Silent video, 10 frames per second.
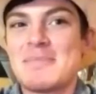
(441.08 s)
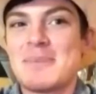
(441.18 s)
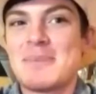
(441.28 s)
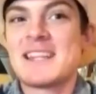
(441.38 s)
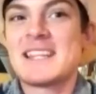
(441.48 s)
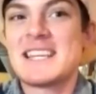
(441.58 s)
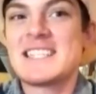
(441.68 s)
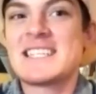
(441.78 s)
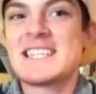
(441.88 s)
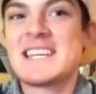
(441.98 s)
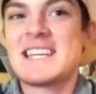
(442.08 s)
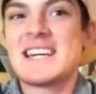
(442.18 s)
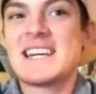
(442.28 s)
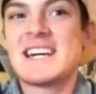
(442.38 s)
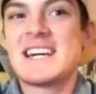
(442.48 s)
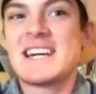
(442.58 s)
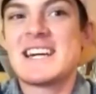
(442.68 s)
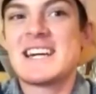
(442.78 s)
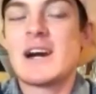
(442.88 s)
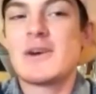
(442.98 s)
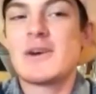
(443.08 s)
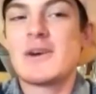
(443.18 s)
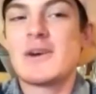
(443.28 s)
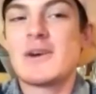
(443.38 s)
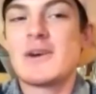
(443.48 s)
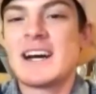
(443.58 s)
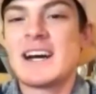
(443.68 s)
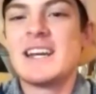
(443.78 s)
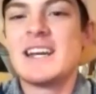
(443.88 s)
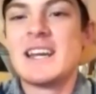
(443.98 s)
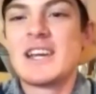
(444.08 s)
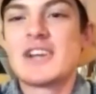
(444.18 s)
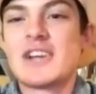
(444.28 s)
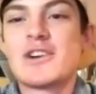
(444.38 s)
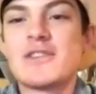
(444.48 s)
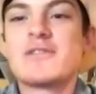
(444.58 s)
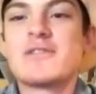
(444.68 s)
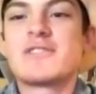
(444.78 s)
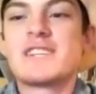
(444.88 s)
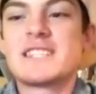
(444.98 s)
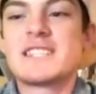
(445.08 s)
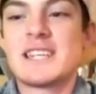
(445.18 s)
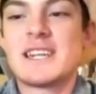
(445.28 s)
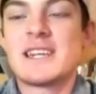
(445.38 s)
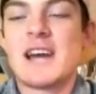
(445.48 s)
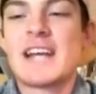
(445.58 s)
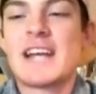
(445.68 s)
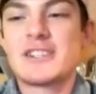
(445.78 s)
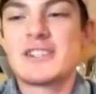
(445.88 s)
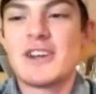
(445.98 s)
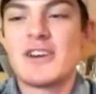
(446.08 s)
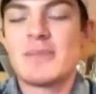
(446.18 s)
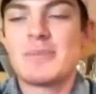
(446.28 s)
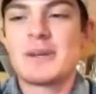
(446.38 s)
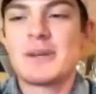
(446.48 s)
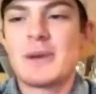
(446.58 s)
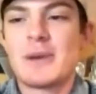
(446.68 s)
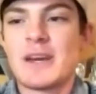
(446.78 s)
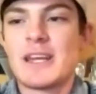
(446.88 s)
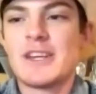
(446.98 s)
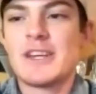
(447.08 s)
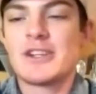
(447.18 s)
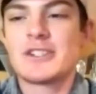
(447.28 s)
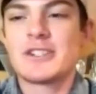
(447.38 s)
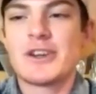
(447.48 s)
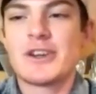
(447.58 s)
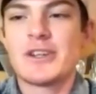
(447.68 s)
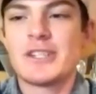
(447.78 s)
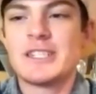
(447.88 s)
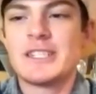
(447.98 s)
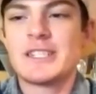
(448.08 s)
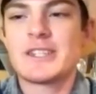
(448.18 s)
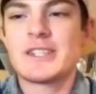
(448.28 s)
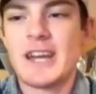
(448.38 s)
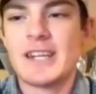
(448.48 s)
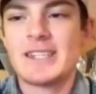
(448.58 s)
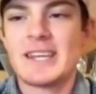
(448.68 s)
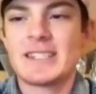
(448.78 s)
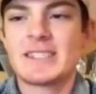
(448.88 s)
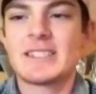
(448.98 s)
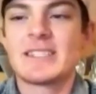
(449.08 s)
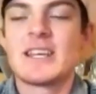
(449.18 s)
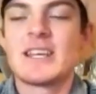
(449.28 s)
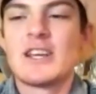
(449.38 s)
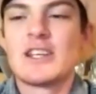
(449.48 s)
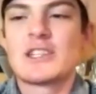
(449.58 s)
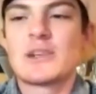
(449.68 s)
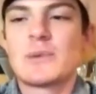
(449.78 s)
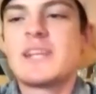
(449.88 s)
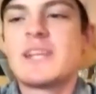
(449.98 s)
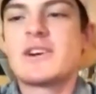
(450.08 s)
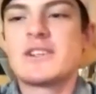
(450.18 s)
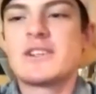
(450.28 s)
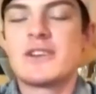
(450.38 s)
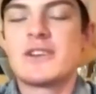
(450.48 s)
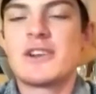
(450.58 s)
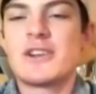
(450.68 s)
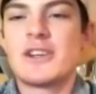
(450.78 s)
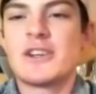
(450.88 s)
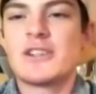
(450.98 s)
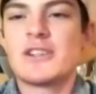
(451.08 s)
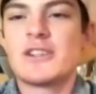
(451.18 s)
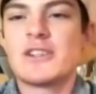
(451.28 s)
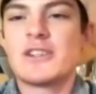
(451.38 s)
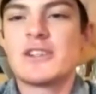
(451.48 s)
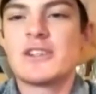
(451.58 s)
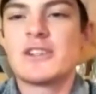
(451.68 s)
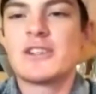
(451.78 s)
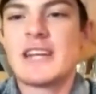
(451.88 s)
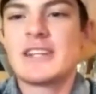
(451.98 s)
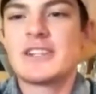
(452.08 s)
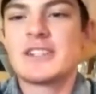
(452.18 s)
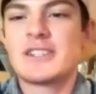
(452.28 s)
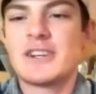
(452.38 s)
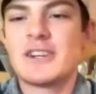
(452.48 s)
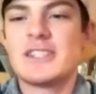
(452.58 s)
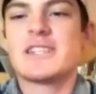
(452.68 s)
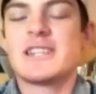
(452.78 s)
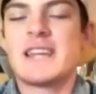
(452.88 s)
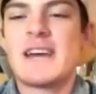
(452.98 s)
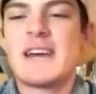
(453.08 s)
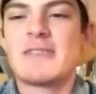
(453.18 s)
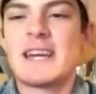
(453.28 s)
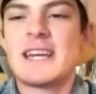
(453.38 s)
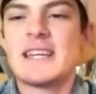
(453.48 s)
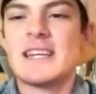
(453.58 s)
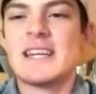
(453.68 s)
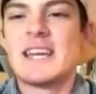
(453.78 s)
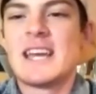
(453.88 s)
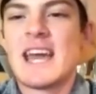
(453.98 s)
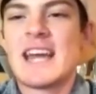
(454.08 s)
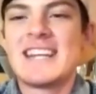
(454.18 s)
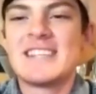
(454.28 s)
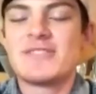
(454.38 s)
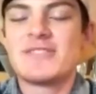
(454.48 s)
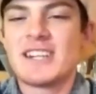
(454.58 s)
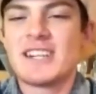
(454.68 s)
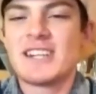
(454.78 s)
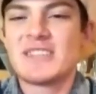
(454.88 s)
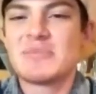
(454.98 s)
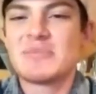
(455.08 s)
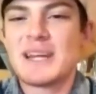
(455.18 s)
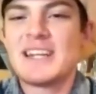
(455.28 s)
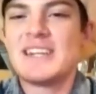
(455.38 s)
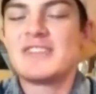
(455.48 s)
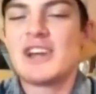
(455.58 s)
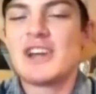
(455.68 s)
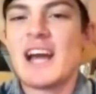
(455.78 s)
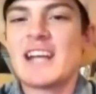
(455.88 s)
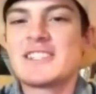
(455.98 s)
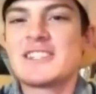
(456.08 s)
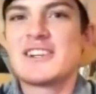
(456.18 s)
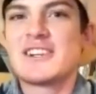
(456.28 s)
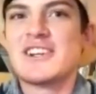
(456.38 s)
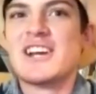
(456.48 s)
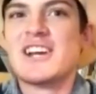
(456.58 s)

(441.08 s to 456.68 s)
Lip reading: But this year on my card, Colton Fritzlin, I got to know him pretty well. He goes to college in Snyder, Texas. So we college rodeoed together and got to know each other that way. And he's a very competitive guy. So